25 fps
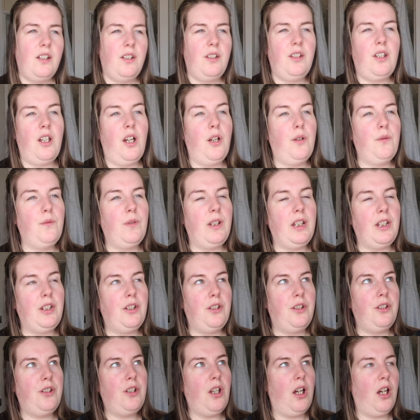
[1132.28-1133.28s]
The only
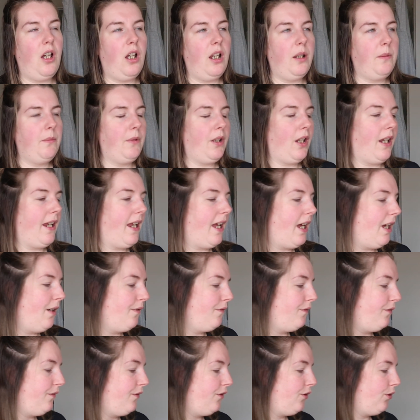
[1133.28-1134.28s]
time that I
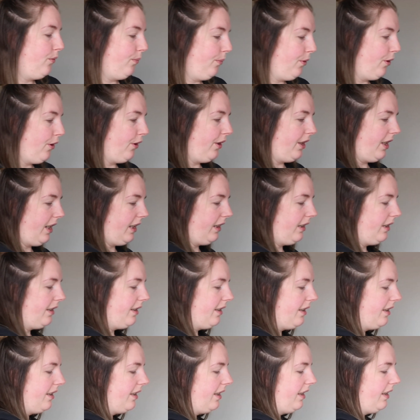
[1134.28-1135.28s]
have put the
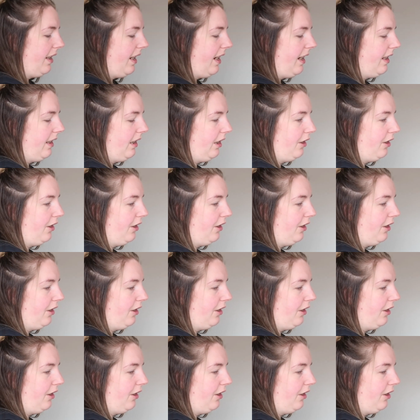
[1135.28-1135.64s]
necklaces in there,